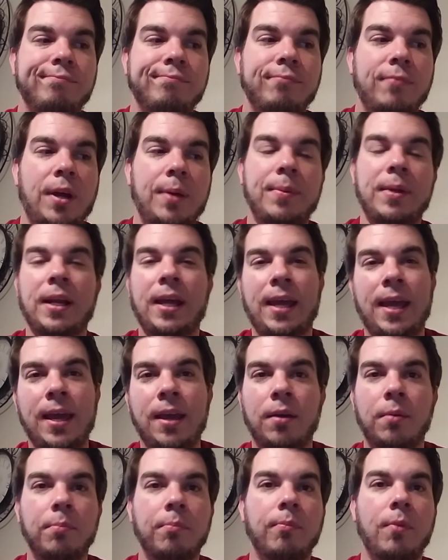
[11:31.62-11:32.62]
I mean, I
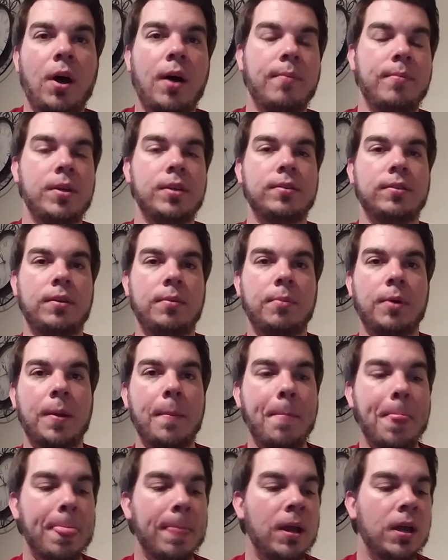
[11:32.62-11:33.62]
am, obviously, but
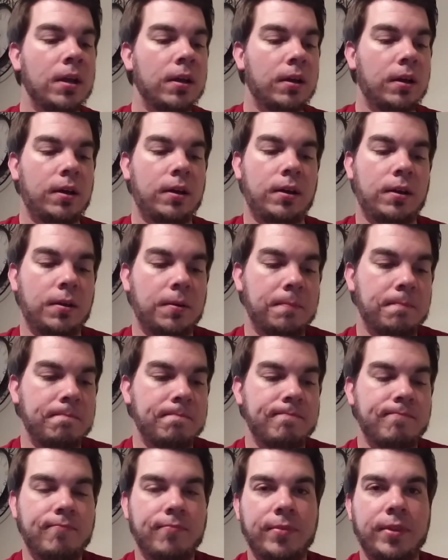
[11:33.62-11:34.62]

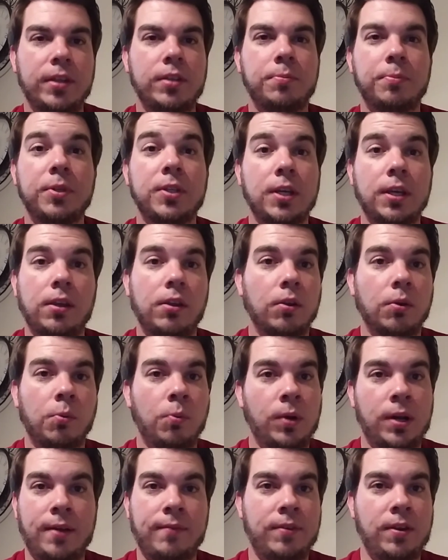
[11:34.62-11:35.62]
this particular
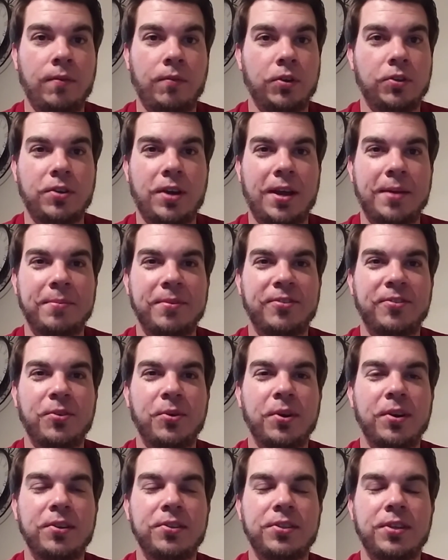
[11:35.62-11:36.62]
one I've never tried
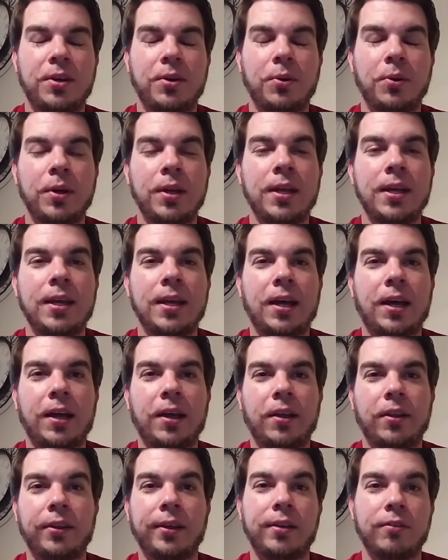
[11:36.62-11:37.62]
before. So
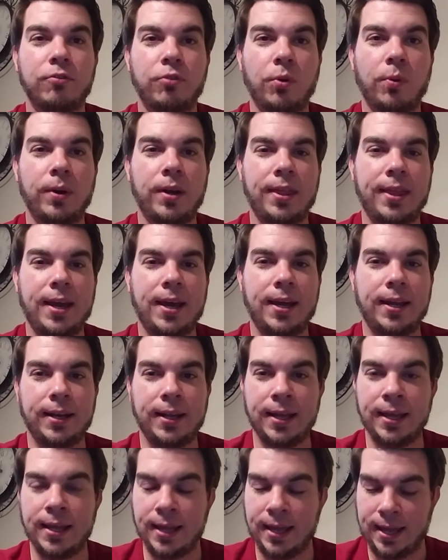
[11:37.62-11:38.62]
looking forward to that.
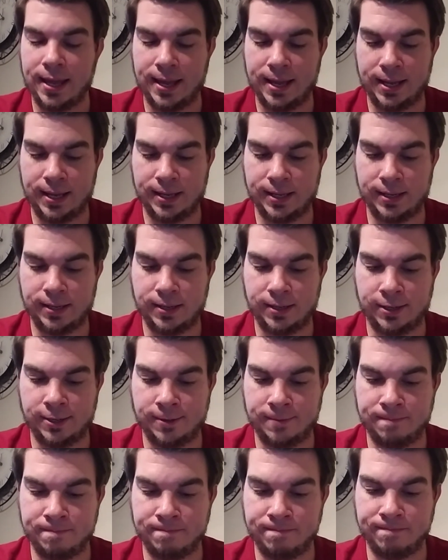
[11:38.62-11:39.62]
And
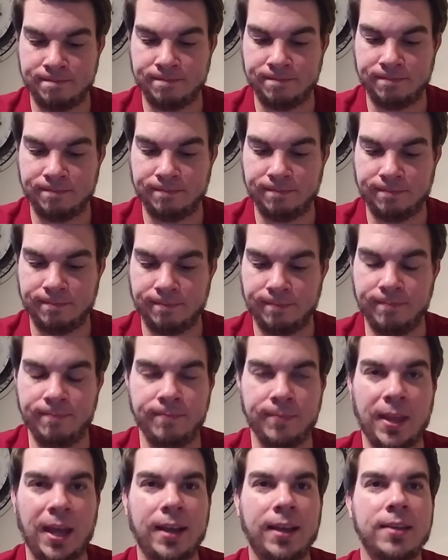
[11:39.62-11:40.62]

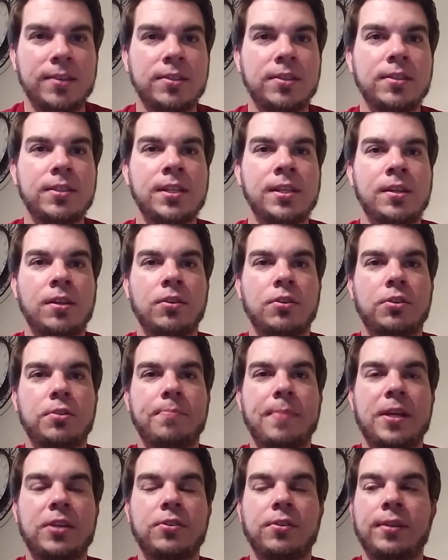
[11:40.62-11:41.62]
I guess just another
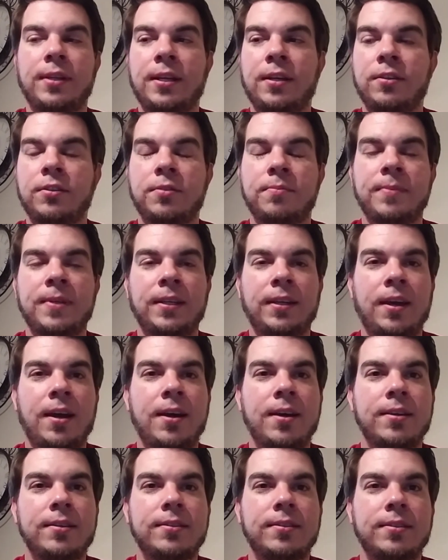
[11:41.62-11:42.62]
special announcement.
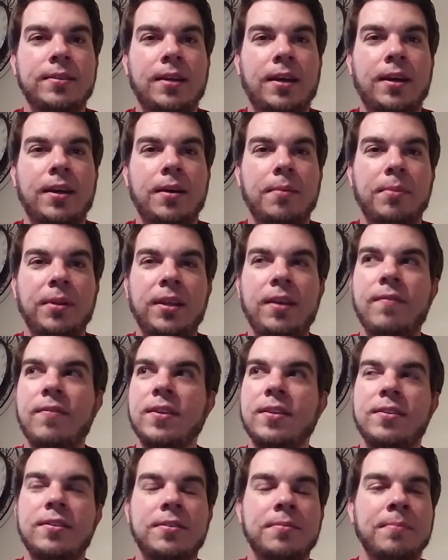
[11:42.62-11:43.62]
Guys, I believe
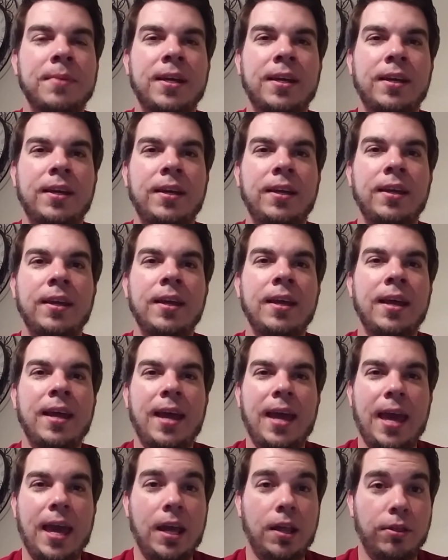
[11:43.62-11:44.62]
this is my
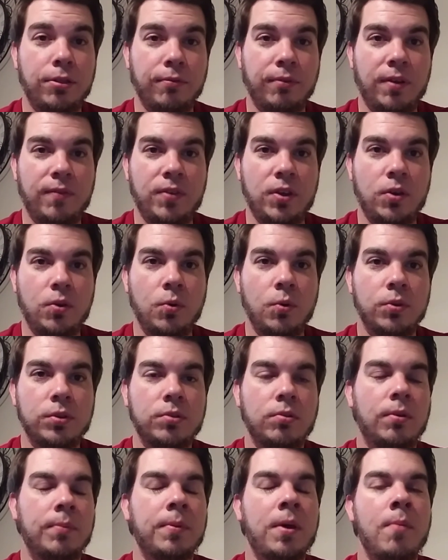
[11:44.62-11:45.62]
8th review, so
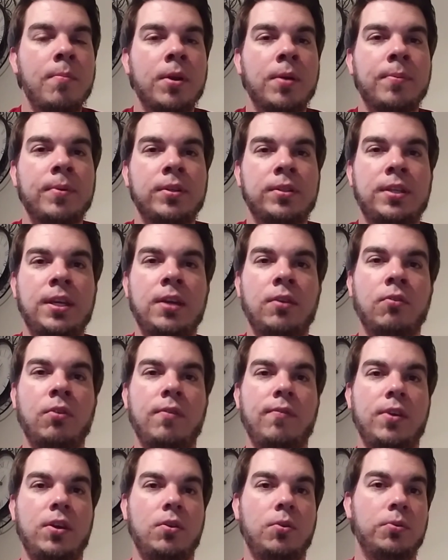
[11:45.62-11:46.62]
I'm coming up on 10
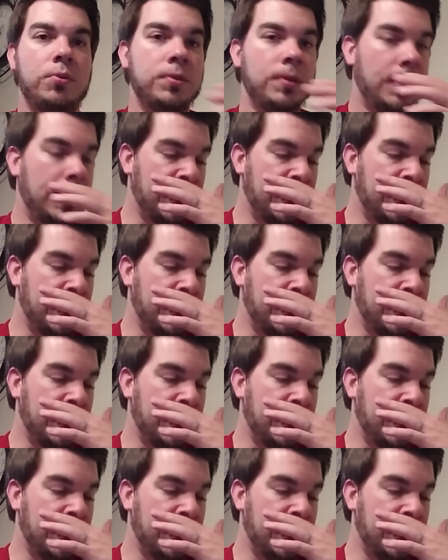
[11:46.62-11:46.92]
reviews.